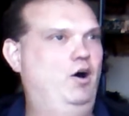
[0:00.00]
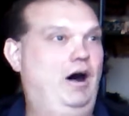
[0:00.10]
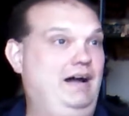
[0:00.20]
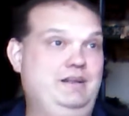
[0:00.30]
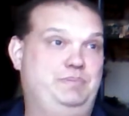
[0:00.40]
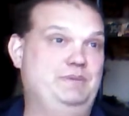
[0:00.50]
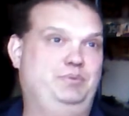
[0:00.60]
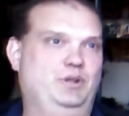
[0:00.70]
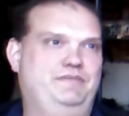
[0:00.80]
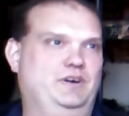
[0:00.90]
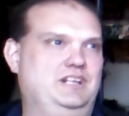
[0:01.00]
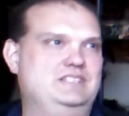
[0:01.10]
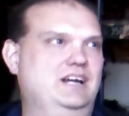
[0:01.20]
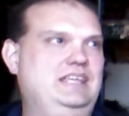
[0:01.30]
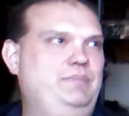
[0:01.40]
Oh, I'd have been pulling for
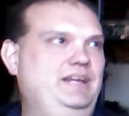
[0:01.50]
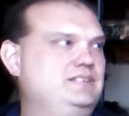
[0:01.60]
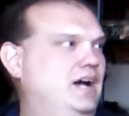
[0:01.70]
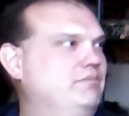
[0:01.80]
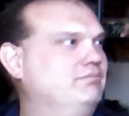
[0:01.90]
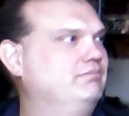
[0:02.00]
Kentucky big time.